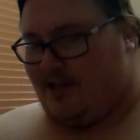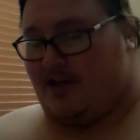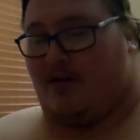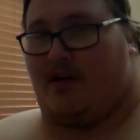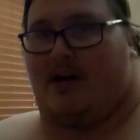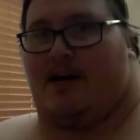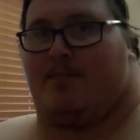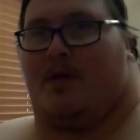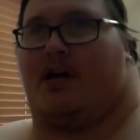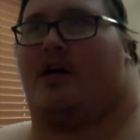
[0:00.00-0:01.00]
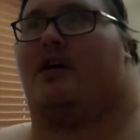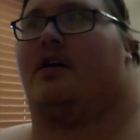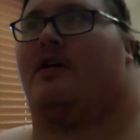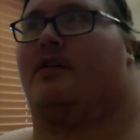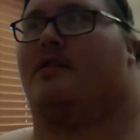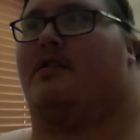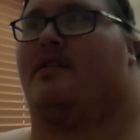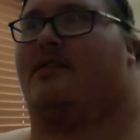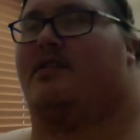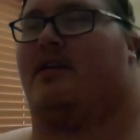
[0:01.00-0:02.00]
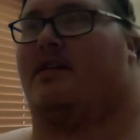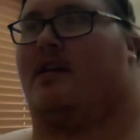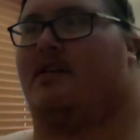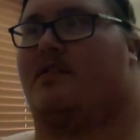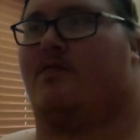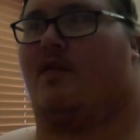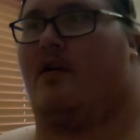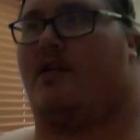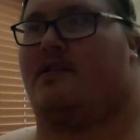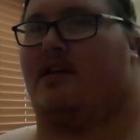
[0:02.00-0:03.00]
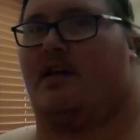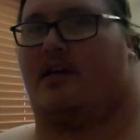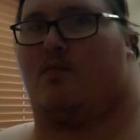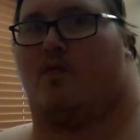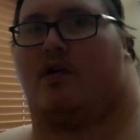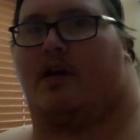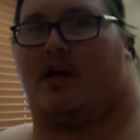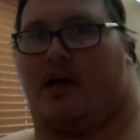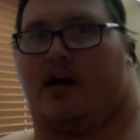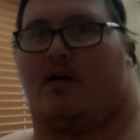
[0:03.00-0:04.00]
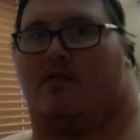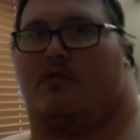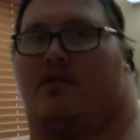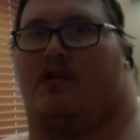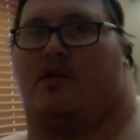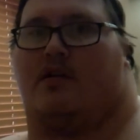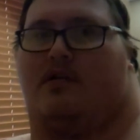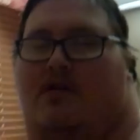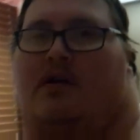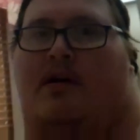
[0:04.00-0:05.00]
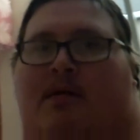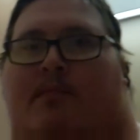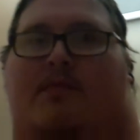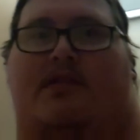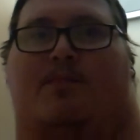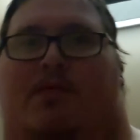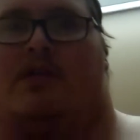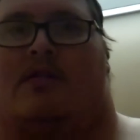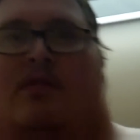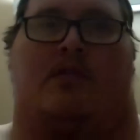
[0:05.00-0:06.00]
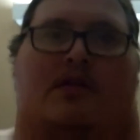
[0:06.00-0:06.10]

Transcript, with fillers: you know, let's see, as far as like working out, it's been